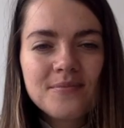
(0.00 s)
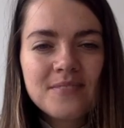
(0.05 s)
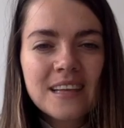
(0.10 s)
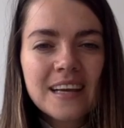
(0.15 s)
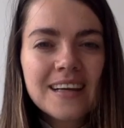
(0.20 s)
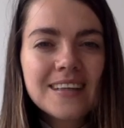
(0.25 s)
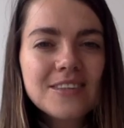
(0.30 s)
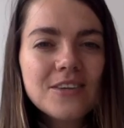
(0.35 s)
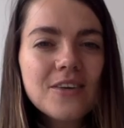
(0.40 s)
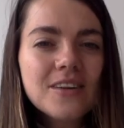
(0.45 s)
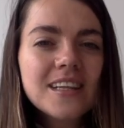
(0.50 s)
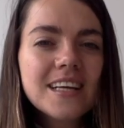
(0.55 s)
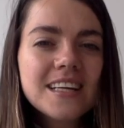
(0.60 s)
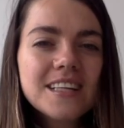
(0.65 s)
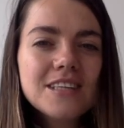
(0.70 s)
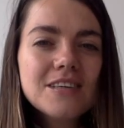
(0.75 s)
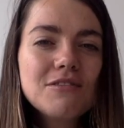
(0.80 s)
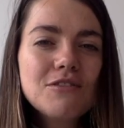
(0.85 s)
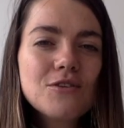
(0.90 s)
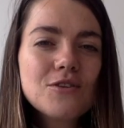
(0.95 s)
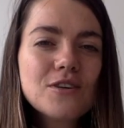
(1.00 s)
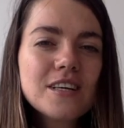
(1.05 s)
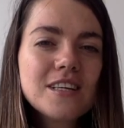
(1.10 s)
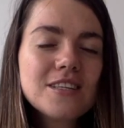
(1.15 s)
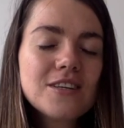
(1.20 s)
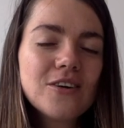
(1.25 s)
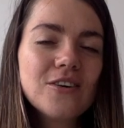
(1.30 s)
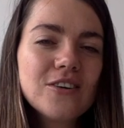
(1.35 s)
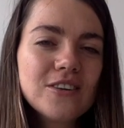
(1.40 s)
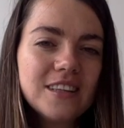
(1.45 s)
So I'd like to focus
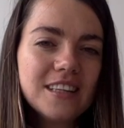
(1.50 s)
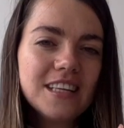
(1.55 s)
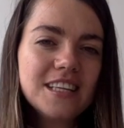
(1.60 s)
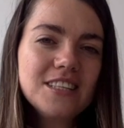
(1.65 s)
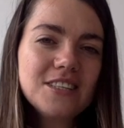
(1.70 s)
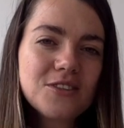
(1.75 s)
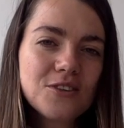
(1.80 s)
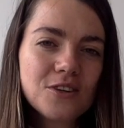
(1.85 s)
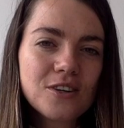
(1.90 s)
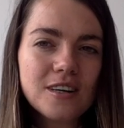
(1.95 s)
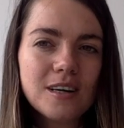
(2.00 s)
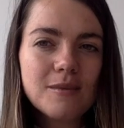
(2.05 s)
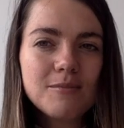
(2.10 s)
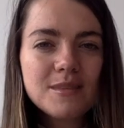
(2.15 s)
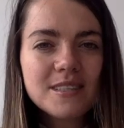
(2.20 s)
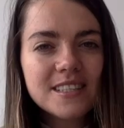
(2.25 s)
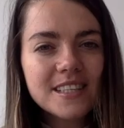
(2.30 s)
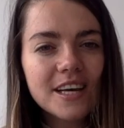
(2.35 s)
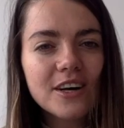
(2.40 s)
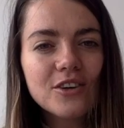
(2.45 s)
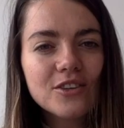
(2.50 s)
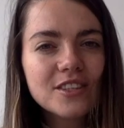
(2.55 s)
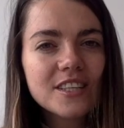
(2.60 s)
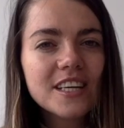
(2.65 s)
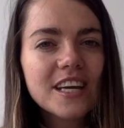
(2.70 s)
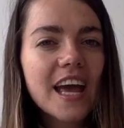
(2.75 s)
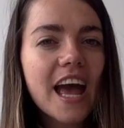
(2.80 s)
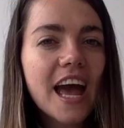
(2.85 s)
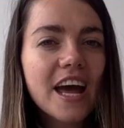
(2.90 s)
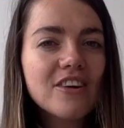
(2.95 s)
on these two clubs,
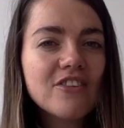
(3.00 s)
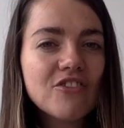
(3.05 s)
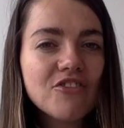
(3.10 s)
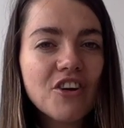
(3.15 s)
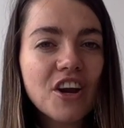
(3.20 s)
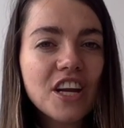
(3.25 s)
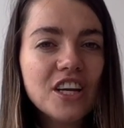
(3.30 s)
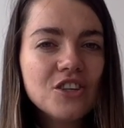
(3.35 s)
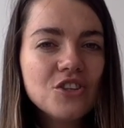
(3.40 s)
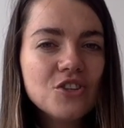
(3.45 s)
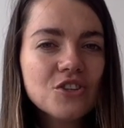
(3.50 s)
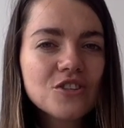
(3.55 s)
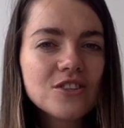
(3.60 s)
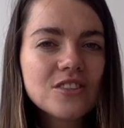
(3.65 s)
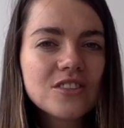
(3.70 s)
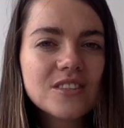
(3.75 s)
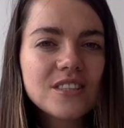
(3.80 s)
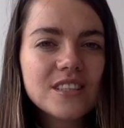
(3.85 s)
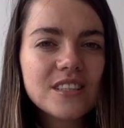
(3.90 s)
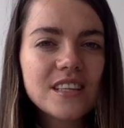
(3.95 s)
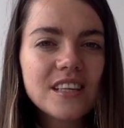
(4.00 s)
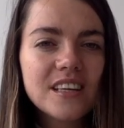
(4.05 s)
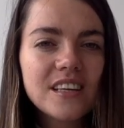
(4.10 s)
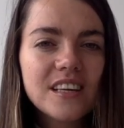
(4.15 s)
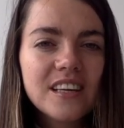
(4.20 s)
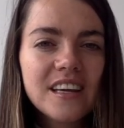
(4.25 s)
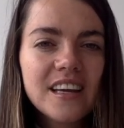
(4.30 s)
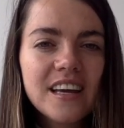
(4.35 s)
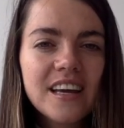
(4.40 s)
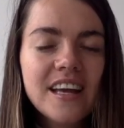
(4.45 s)
Celtic and Rangers, today.
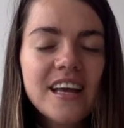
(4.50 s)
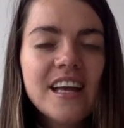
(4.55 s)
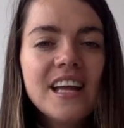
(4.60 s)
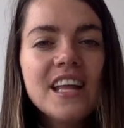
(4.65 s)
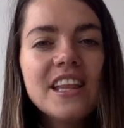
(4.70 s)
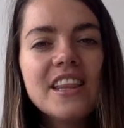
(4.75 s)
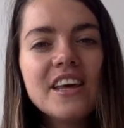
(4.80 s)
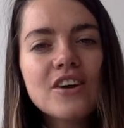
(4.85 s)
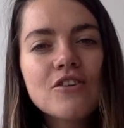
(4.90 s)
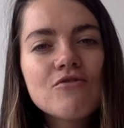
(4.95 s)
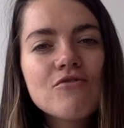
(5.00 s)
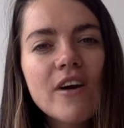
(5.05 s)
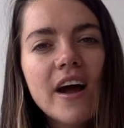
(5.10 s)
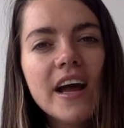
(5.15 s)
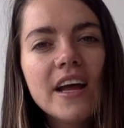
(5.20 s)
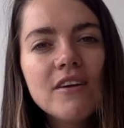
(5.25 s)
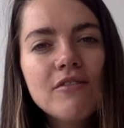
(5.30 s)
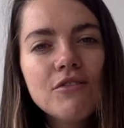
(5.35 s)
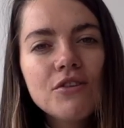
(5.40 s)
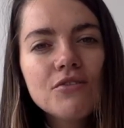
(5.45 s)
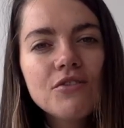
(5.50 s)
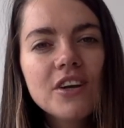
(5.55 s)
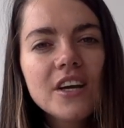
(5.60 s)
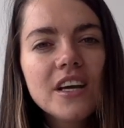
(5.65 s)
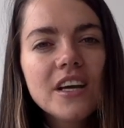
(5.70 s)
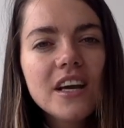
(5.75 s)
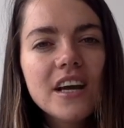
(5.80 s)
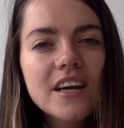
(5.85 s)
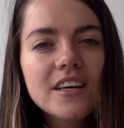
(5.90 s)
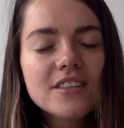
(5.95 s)
Their
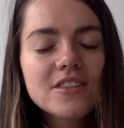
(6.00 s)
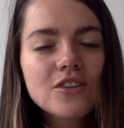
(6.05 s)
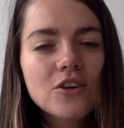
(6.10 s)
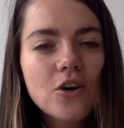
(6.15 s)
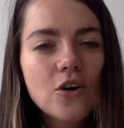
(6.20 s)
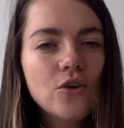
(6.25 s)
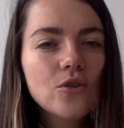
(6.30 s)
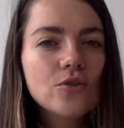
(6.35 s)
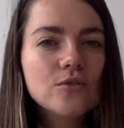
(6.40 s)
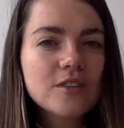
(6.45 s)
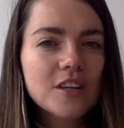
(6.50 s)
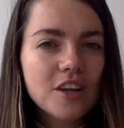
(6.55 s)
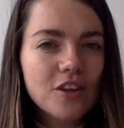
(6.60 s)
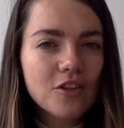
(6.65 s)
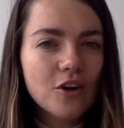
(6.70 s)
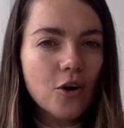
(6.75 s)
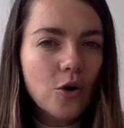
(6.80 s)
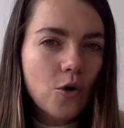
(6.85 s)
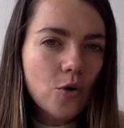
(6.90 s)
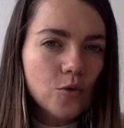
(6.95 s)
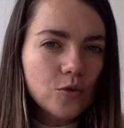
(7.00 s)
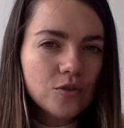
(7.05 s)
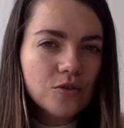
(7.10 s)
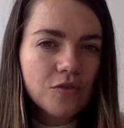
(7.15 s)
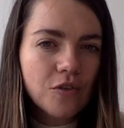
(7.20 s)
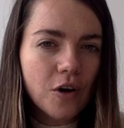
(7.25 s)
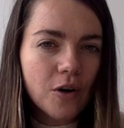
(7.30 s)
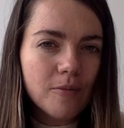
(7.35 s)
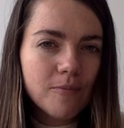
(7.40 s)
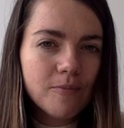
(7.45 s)
rivalry is called the Old
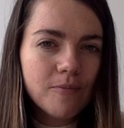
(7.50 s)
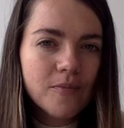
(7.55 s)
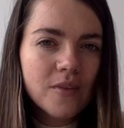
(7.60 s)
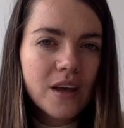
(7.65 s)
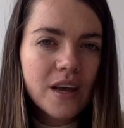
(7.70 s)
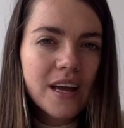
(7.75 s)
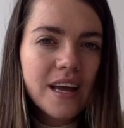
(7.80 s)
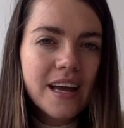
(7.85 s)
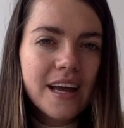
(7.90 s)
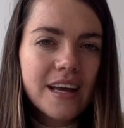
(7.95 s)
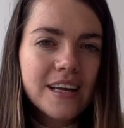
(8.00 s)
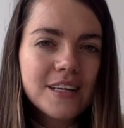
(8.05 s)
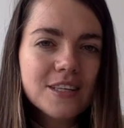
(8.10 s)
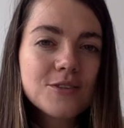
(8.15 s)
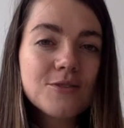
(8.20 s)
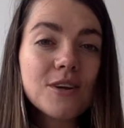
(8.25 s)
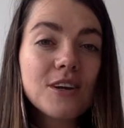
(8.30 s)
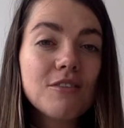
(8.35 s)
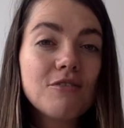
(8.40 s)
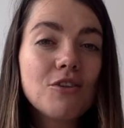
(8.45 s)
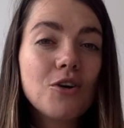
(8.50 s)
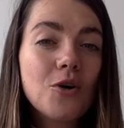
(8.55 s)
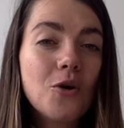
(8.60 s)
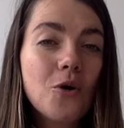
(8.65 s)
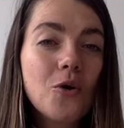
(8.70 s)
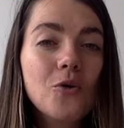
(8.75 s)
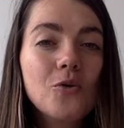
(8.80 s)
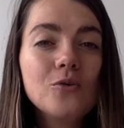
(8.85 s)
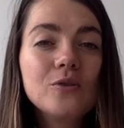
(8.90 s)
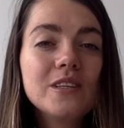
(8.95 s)
Firm, and it's one of the
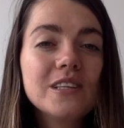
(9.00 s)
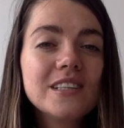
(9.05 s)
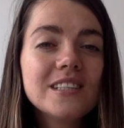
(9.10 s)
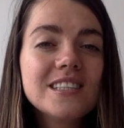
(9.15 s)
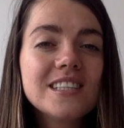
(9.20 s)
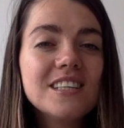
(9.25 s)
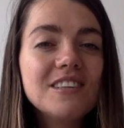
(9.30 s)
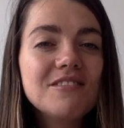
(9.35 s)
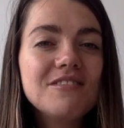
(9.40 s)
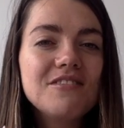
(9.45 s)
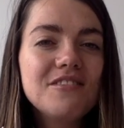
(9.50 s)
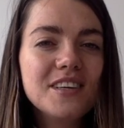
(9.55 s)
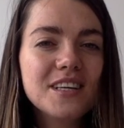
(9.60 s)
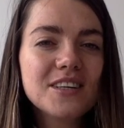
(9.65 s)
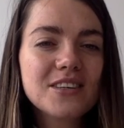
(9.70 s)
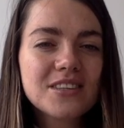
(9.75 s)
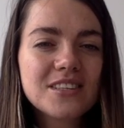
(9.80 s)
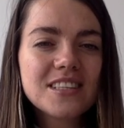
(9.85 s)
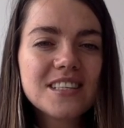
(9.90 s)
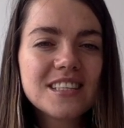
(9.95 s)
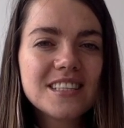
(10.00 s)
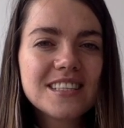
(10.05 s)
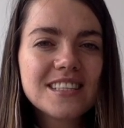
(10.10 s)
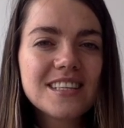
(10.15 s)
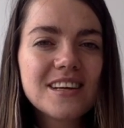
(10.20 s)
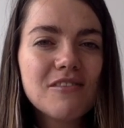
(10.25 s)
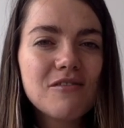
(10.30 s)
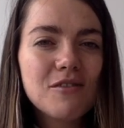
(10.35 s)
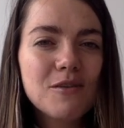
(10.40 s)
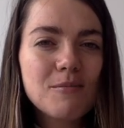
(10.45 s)
oldest and fiercest
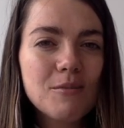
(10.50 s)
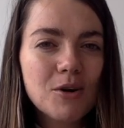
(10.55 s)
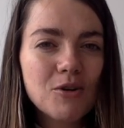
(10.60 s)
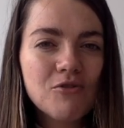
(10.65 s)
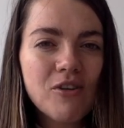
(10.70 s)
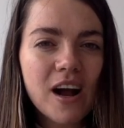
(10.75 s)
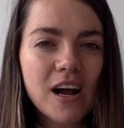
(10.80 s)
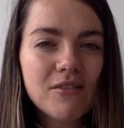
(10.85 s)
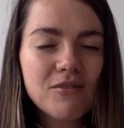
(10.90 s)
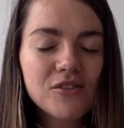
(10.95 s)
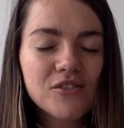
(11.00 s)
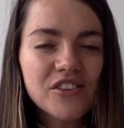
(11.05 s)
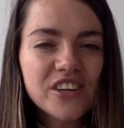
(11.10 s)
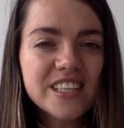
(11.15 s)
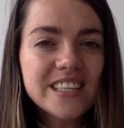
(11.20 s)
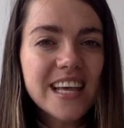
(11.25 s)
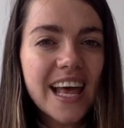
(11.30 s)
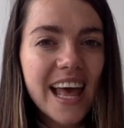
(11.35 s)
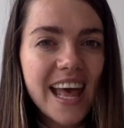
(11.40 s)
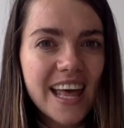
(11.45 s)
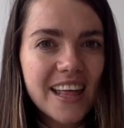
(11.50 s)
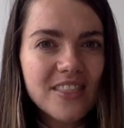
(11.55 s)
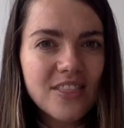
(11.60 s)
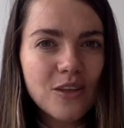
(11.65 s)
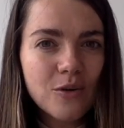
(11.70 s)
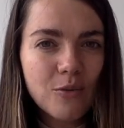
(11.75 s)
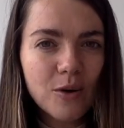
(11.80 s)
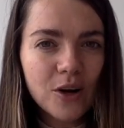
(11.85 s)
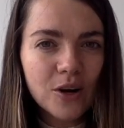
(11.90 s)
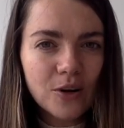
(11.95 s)
football rivalries in the
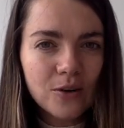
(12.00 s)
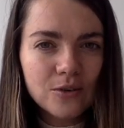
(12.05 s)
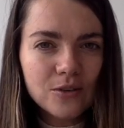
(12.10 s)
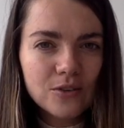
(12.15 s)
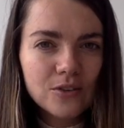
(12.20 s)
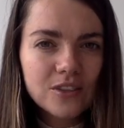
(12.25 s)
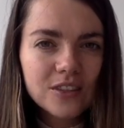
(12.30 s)
world.